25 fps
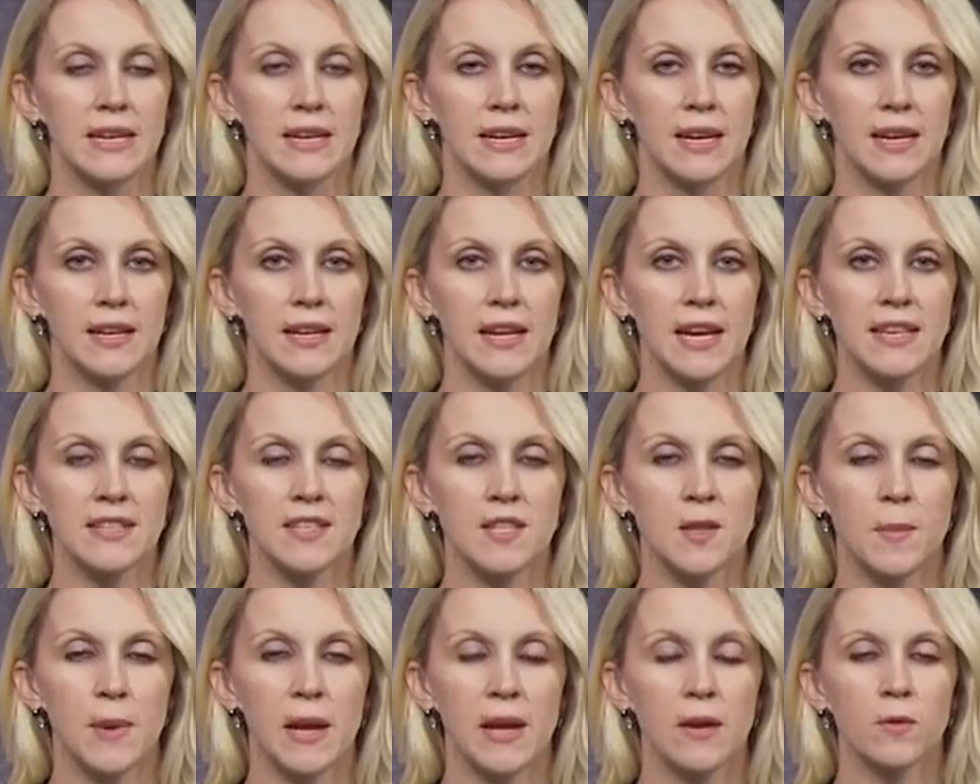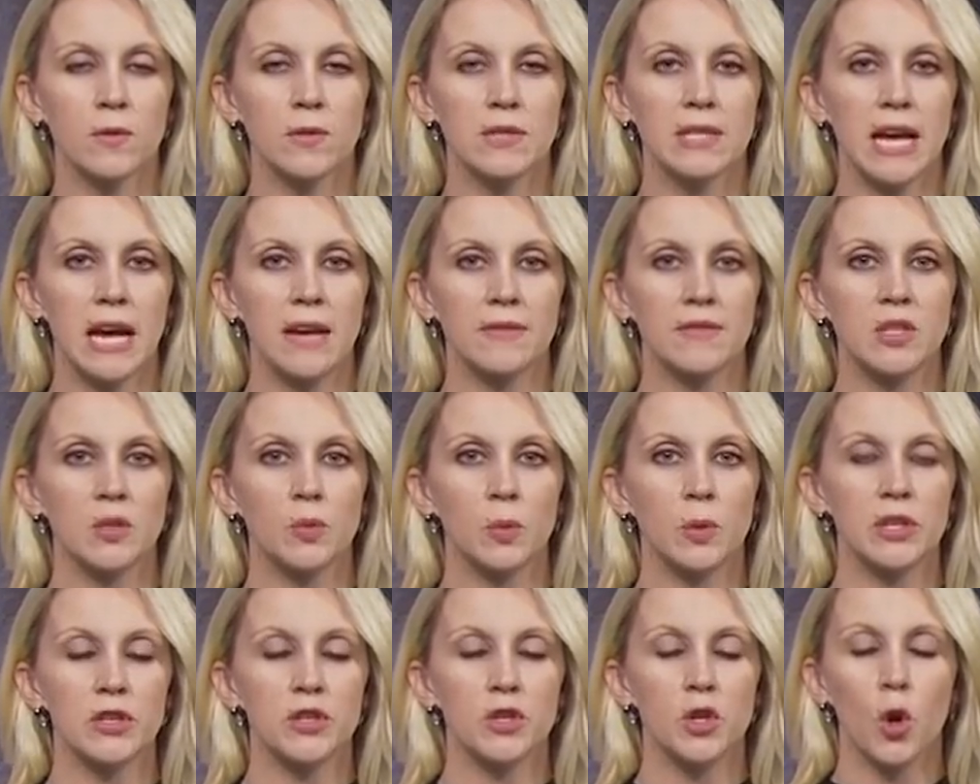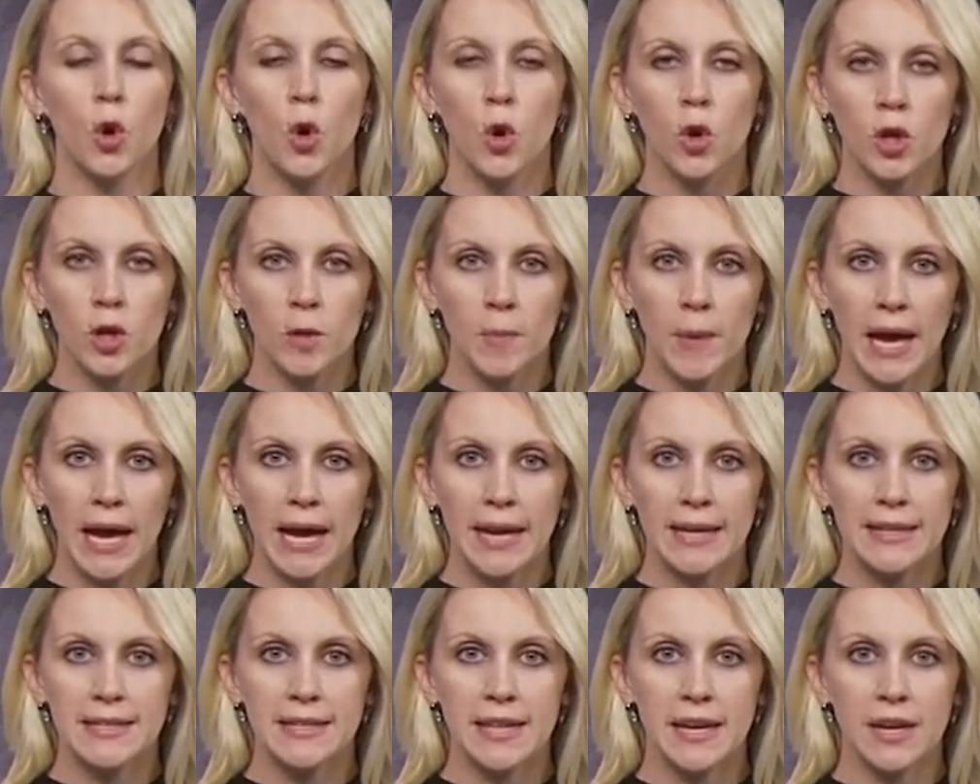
And yes, the Bengals have switched quarterbacks.